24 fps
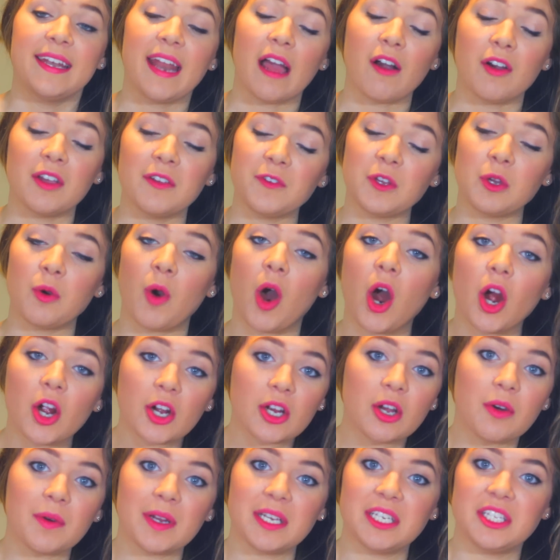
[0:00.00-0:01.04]
Now, if you
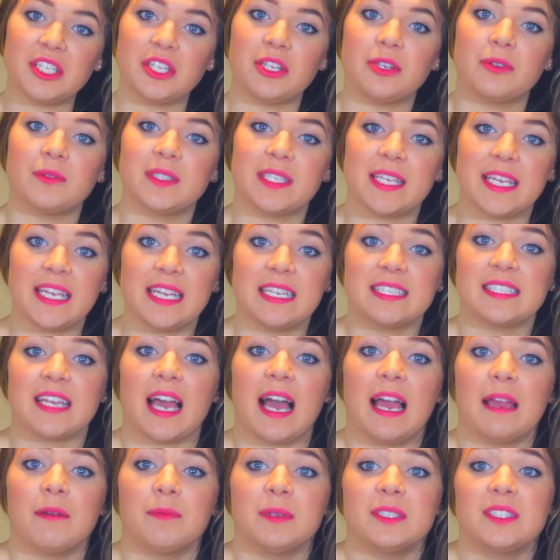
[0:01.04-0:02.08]
are going to use heat,
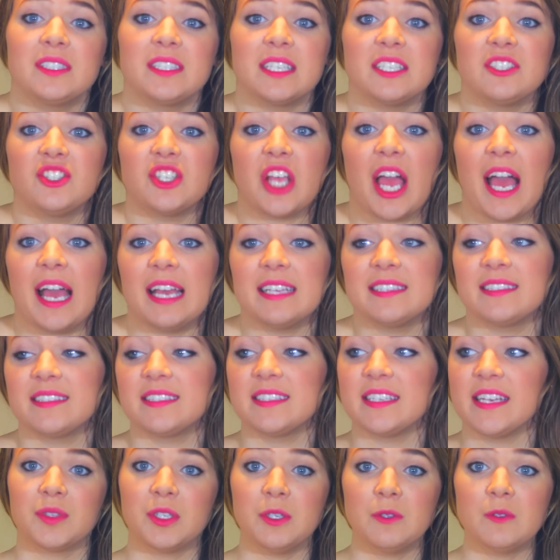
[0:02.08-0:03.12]
I would
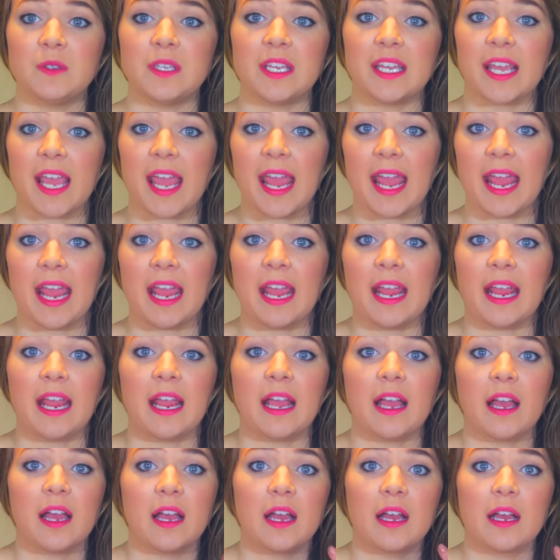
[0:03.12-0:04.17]
suggest using
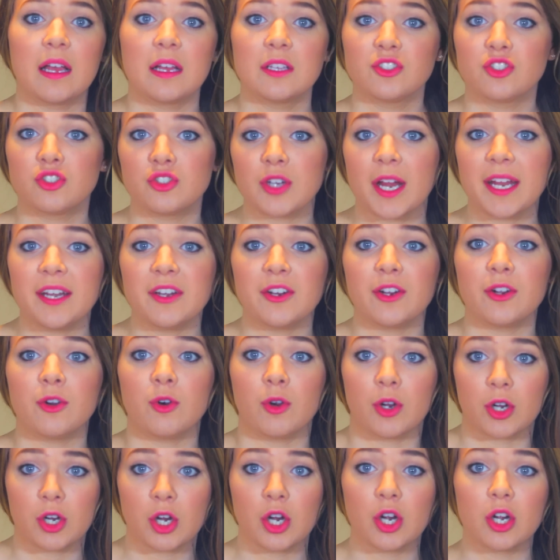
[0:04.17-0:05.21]
a straightener
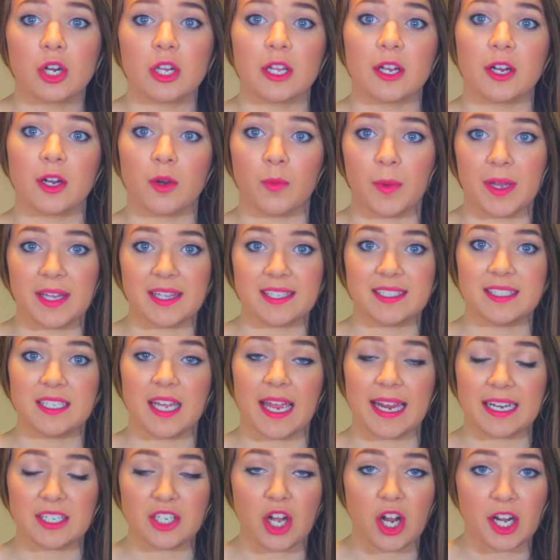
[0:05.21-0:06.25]
or curler with
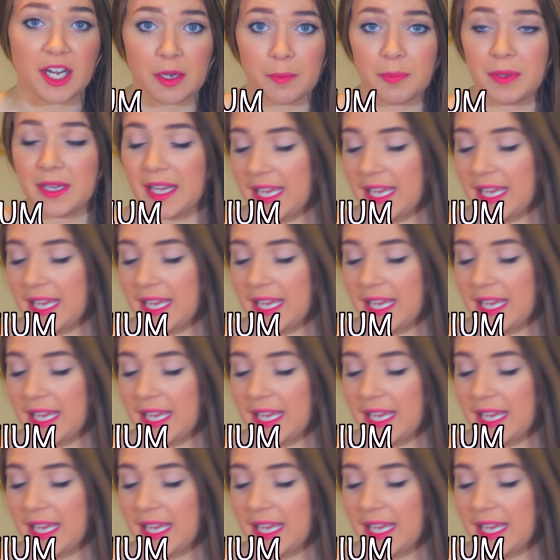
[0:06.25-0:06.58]
tectonic